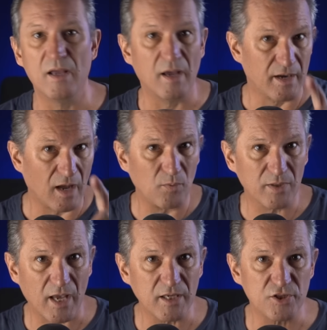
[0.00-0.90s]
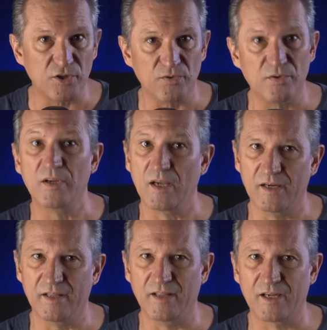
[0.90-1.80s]
and I will catch you in
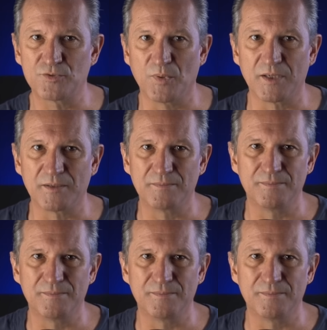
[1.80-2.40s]
the next one.